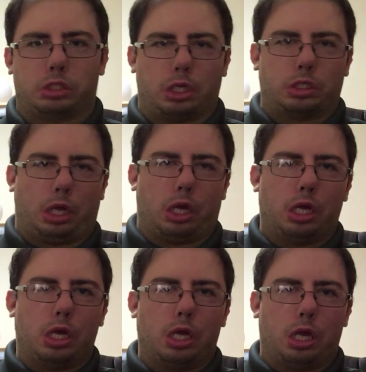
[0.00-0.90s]
market,
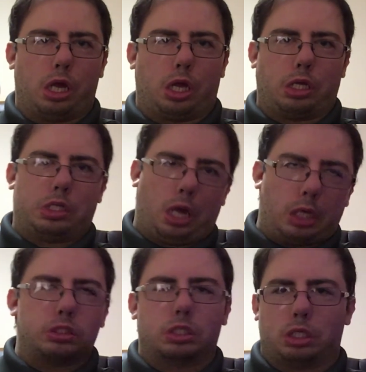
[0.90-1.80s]
and I
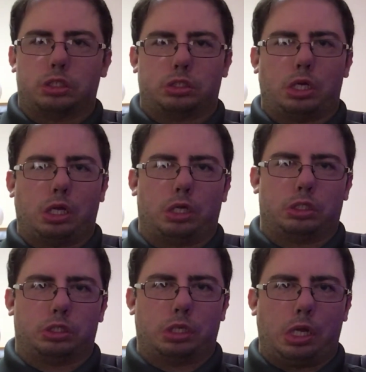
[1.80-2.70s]
definitely don't think it
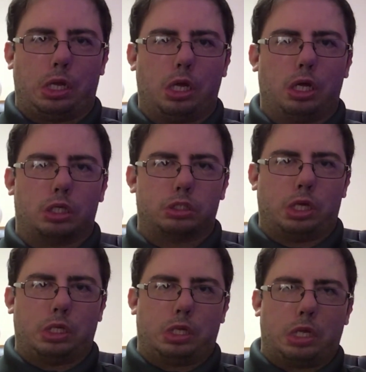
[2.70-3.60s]
should be
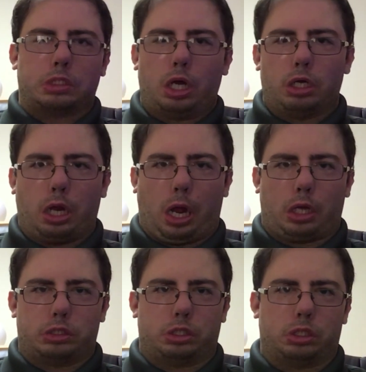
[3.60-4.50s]
the default
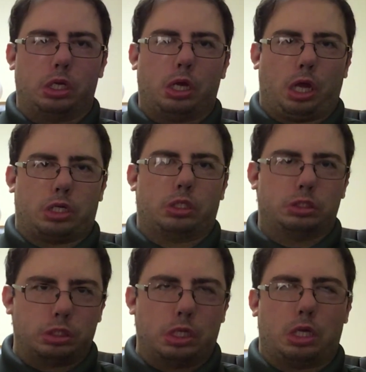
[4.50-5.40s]
option on a
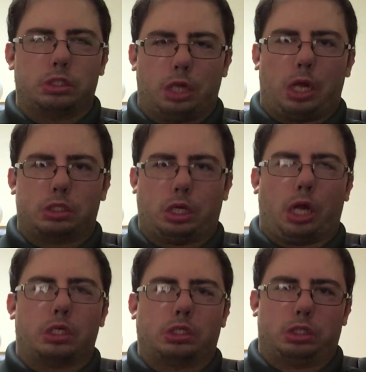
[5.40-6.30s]
premium
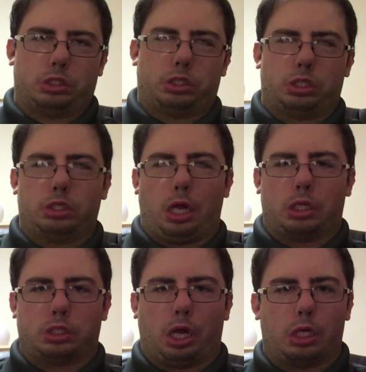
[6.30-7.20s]
laptop like the Surface
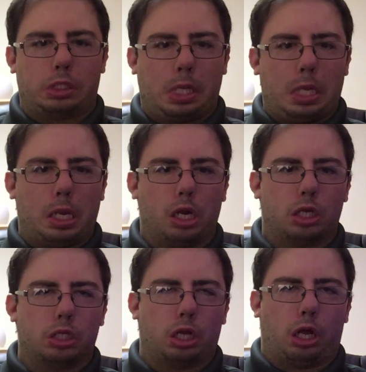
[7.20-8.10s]
laptop.
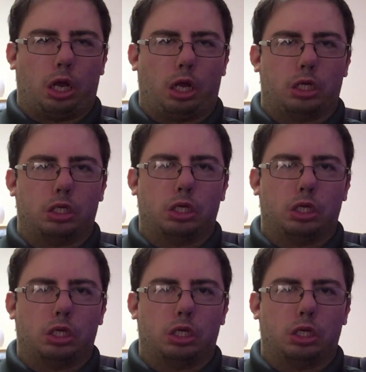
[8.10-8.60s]
And